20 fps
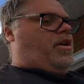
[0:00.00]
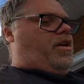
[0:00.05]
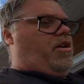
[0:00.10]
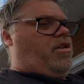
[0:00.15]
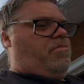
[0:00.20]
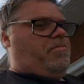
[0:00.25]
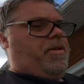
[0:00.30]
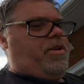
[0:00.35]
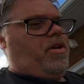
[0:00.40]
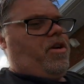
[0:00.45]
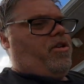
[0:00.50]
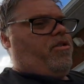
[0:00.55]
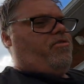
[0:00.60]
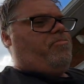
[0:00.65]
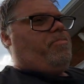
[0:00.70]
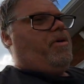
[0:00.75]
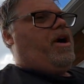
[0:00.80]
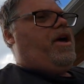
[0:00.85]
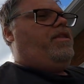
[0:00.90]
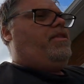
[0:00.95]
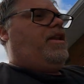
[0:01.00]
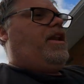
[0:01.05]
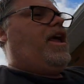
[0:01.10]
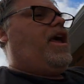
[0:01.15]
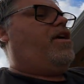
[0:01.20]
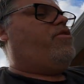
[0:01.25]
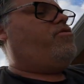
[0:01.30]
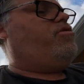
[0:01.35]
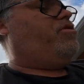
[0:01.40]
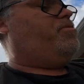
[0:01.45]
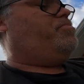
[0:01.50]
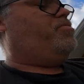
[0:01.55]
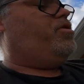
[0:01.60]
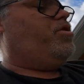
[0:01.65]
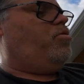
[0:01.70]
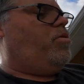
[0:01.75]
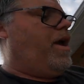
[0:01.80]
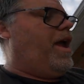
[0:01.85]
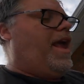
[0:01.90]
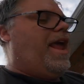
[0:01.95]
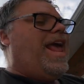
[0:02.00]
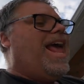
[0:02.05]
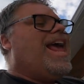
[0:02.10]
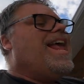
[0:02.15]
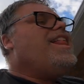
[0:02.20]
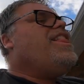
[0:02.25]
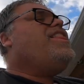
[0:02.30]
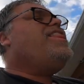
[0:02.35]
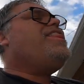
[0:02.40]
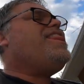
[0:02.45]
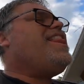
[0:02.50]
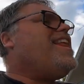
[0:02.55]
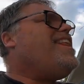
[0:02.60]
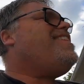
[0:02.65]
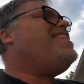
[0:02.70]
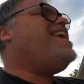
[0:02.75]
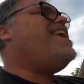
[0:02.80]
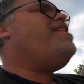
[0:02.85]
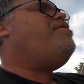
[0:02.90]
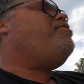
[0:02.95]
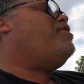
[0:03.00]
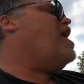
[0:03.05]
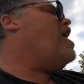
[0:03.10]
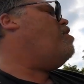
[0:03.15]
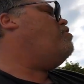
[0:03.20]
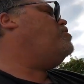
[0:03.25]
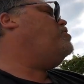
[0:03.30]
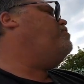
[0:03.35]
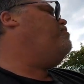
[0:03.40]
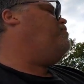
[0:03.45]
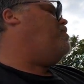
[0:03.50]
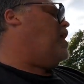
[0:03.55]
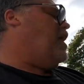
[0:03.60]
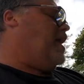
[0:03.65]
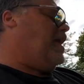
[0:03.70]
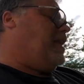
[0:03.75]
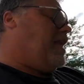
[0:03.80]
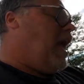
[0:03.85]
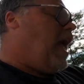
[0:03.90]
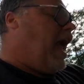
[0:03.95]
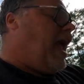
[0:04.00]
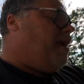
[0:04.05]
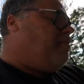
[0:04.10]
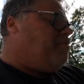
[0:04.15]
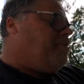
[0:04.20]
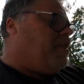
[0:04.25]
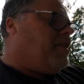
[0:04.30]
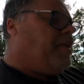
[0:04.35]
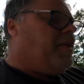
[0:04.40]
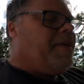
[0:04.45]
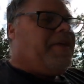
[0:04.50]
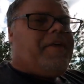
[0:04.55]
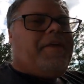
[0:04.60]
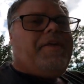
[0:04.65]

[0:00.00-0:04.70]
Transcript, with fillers: Here's my daughter's bike that I asked her to put away 16,000 fucking times.